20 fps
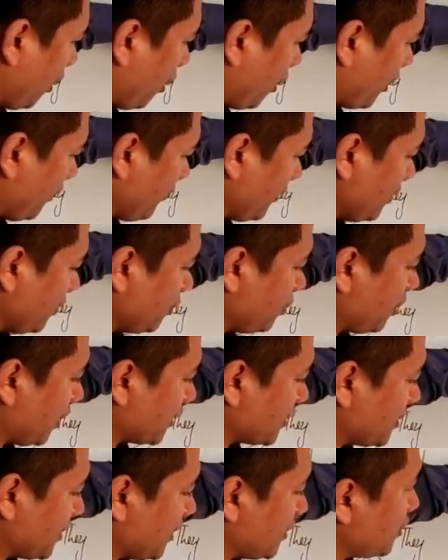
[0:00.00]
or even you can
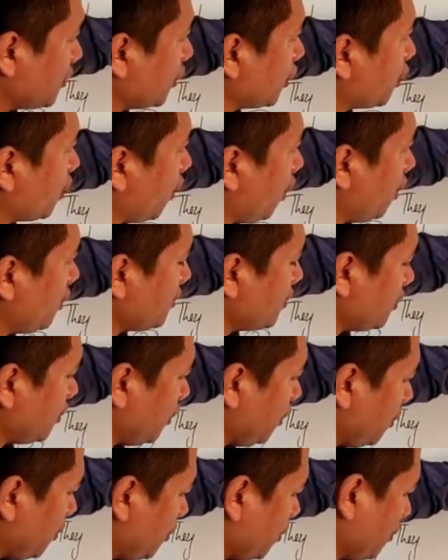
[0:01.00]
say she calls
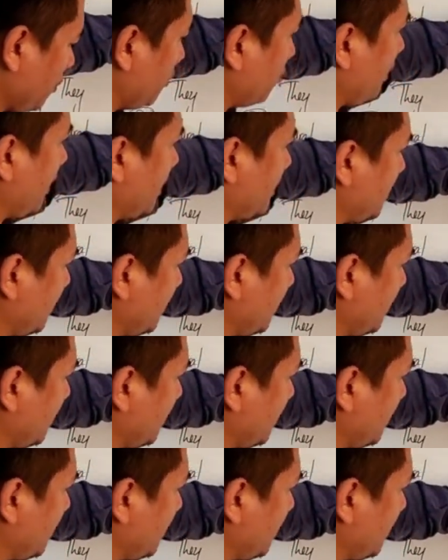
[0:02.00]
you, you can